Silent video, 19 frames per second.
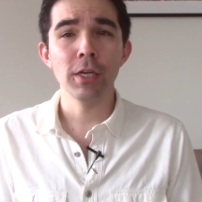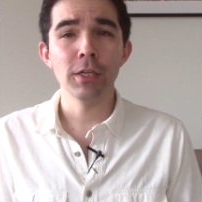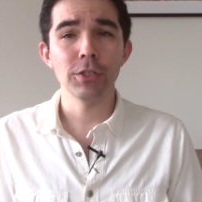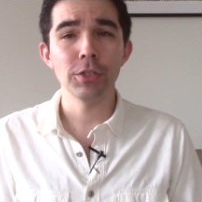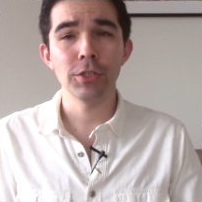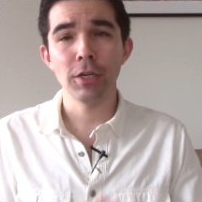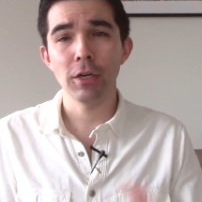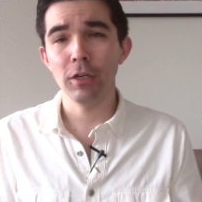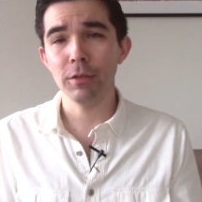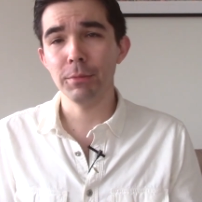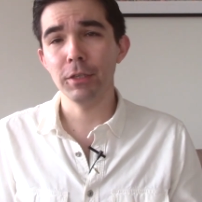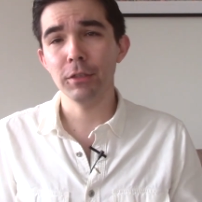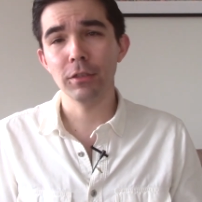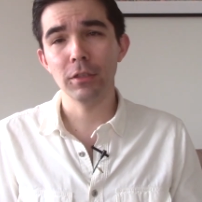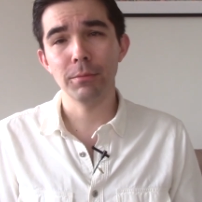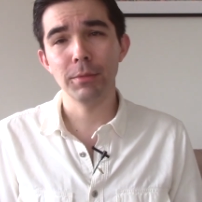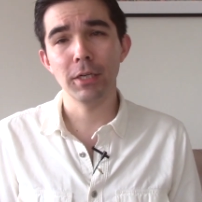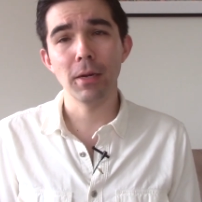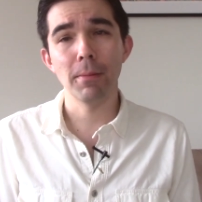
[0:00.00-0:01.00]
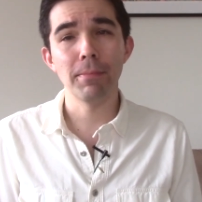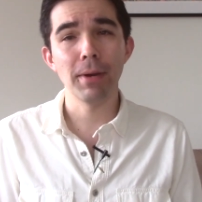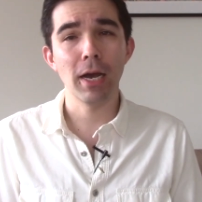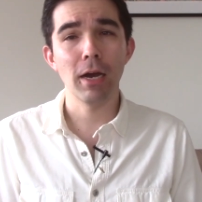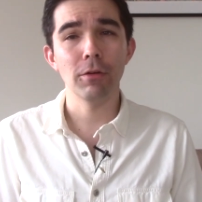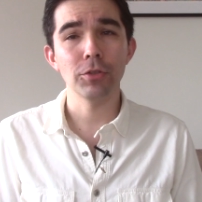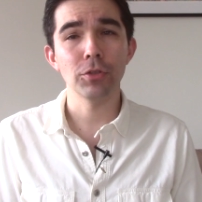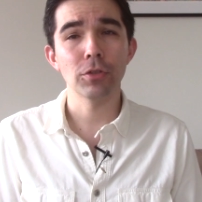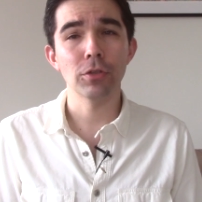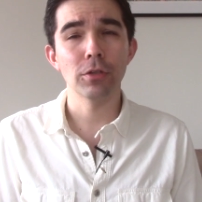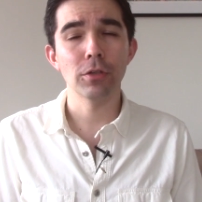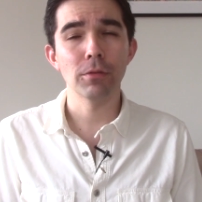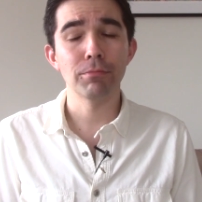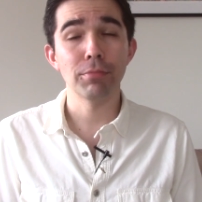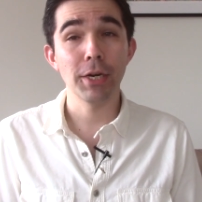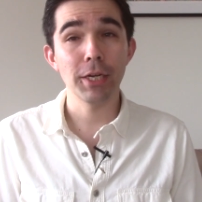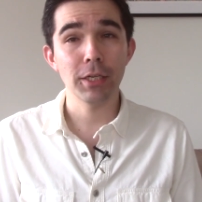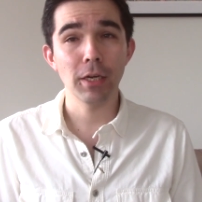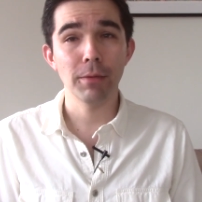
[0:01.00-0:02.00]
just telling me a little bit about your
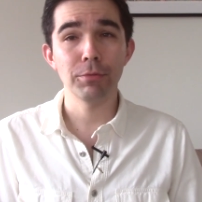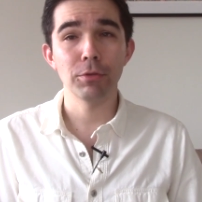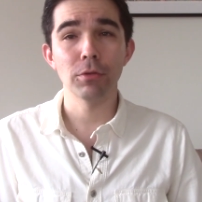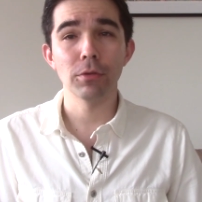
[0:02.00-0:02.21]
breakup,